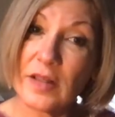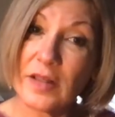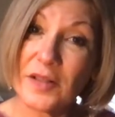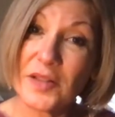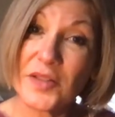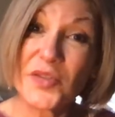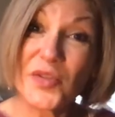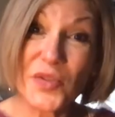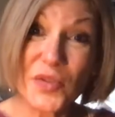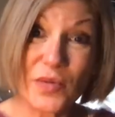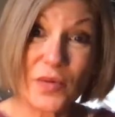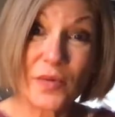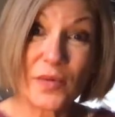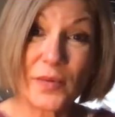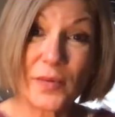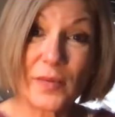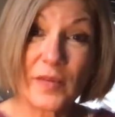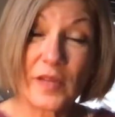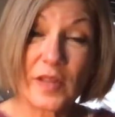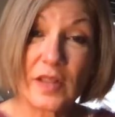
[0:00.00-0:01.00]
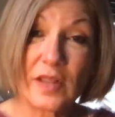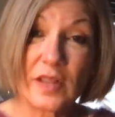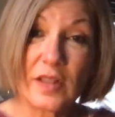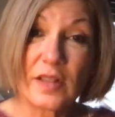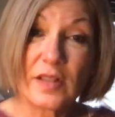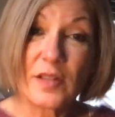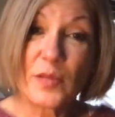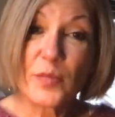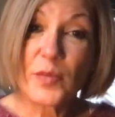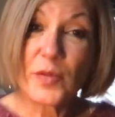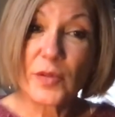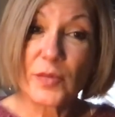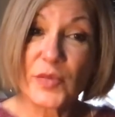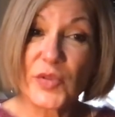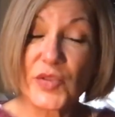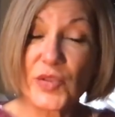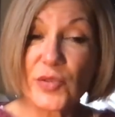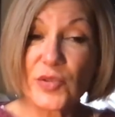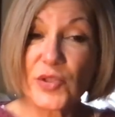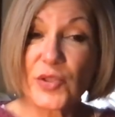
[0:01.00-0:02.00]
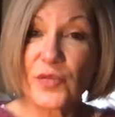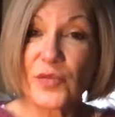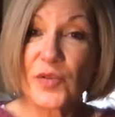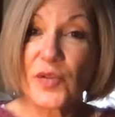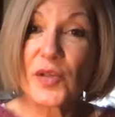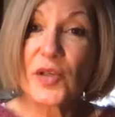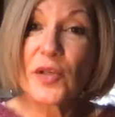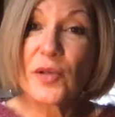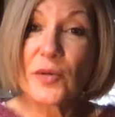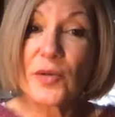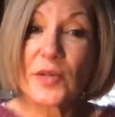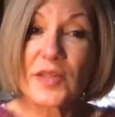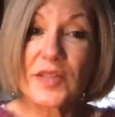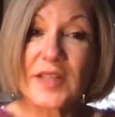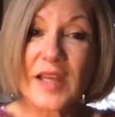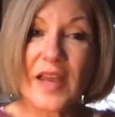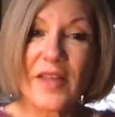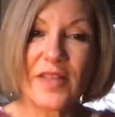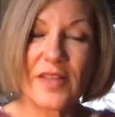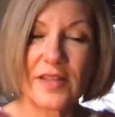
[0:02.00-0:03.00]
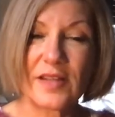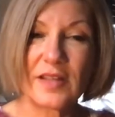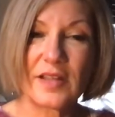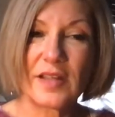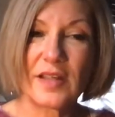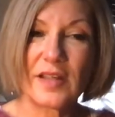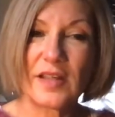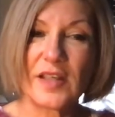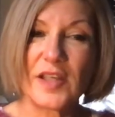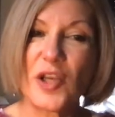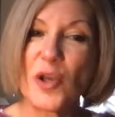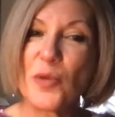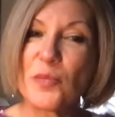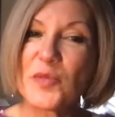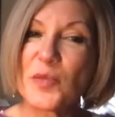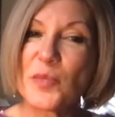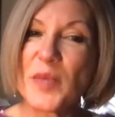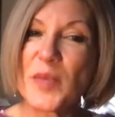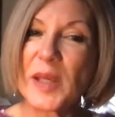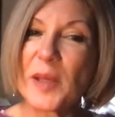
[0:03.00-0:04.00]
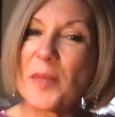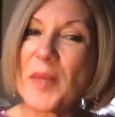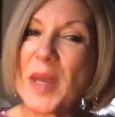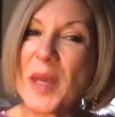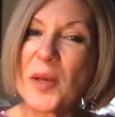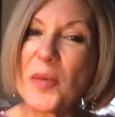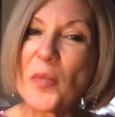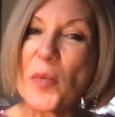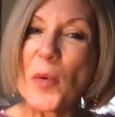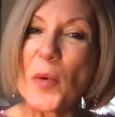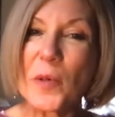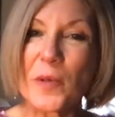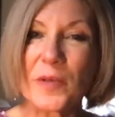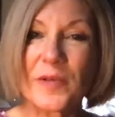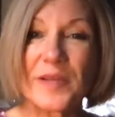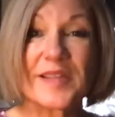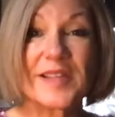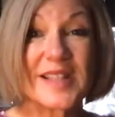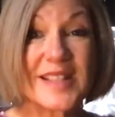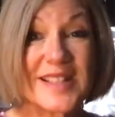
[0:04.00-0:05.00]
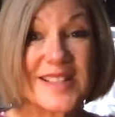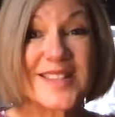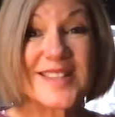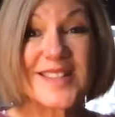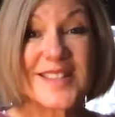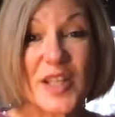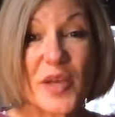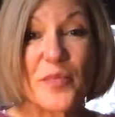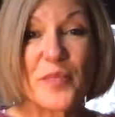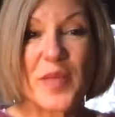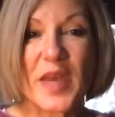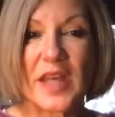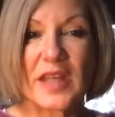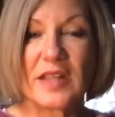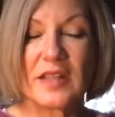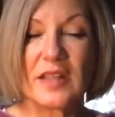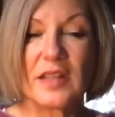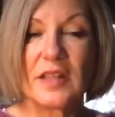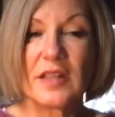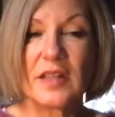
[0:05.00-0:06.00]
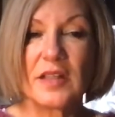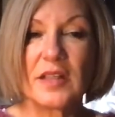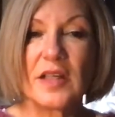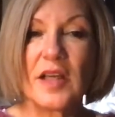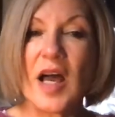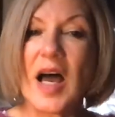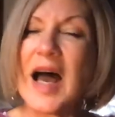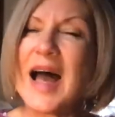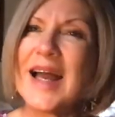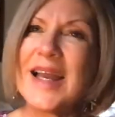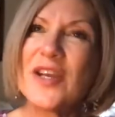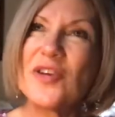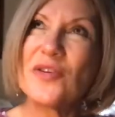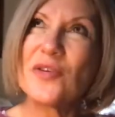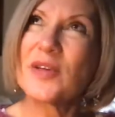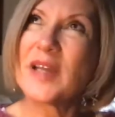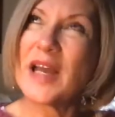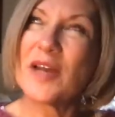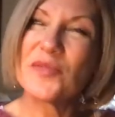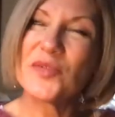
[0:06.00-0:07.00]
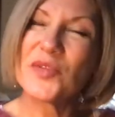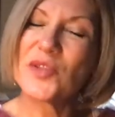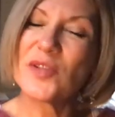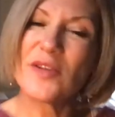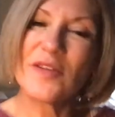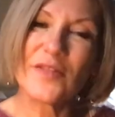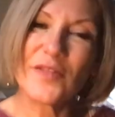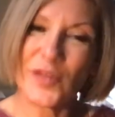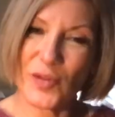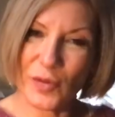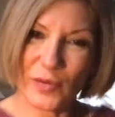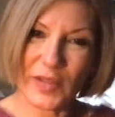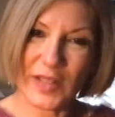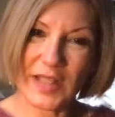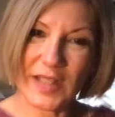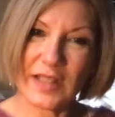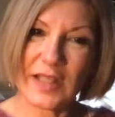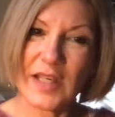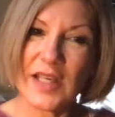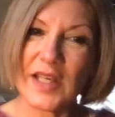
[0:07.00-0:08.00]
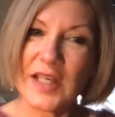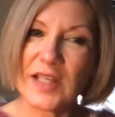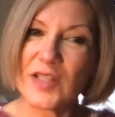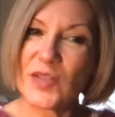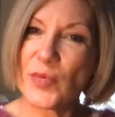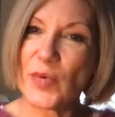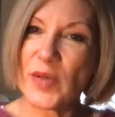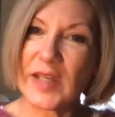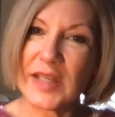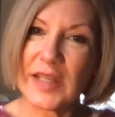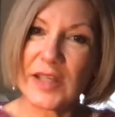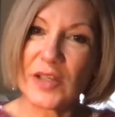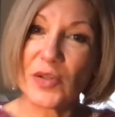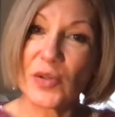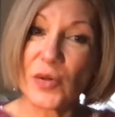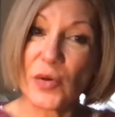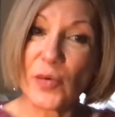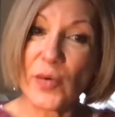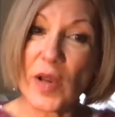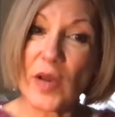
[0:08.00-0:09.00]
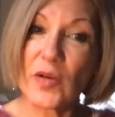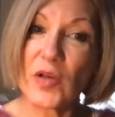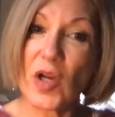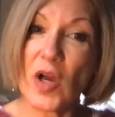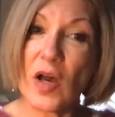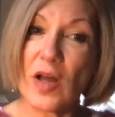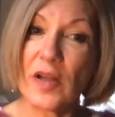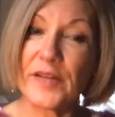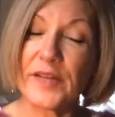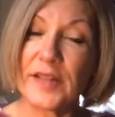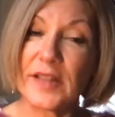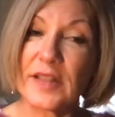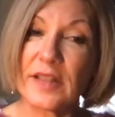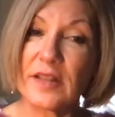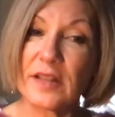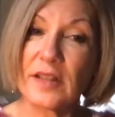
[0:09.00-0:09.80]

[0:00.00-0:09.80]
It's true. Lindbergh was searching for the cure to death. He hoped to make man immortal, at least some men. A higher council of learning is what he and Carrel called it.